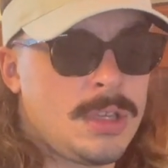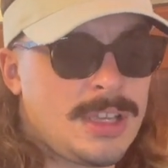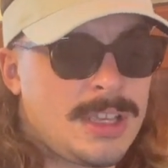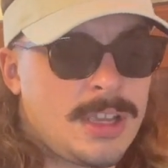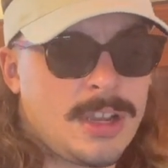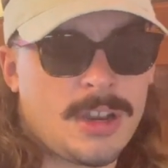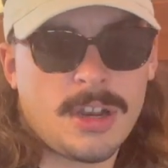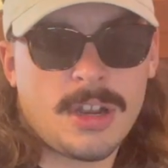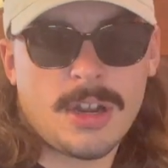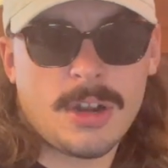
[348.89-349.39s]

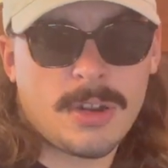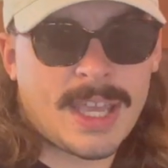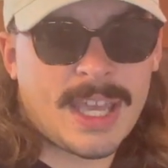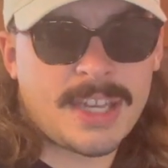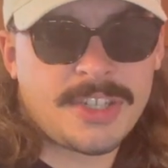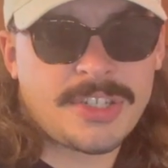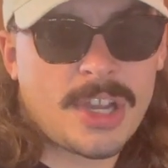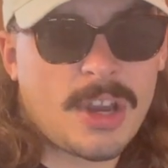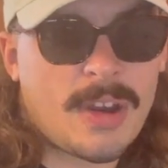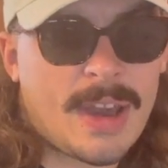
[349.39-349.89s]
Girl,
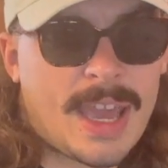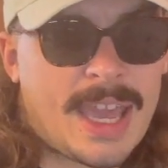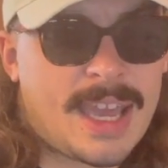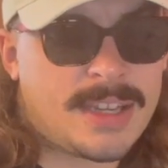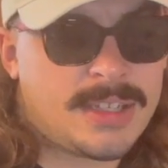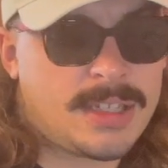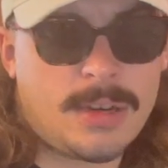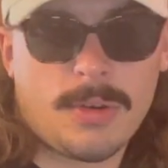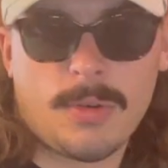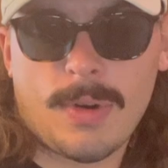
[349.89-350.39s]
get your
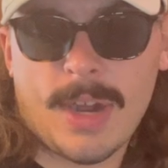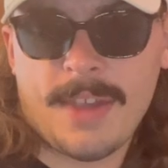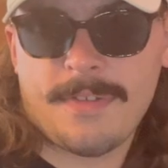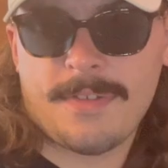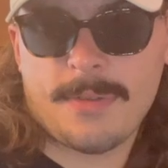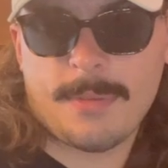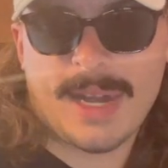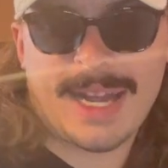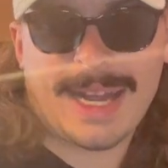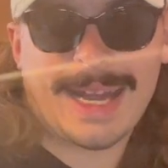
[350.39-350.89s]
ass away
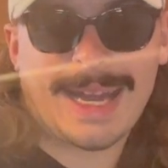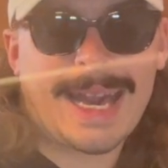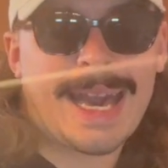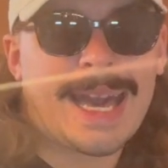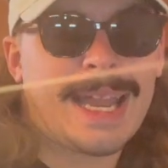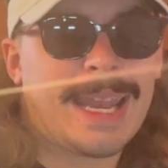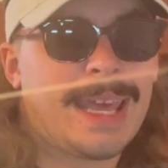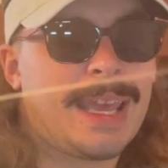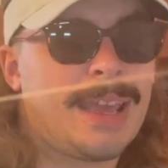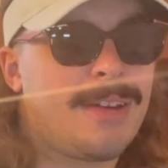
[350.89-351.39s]
from my
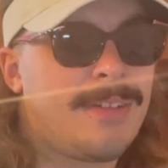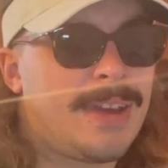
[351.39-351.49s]
goddamn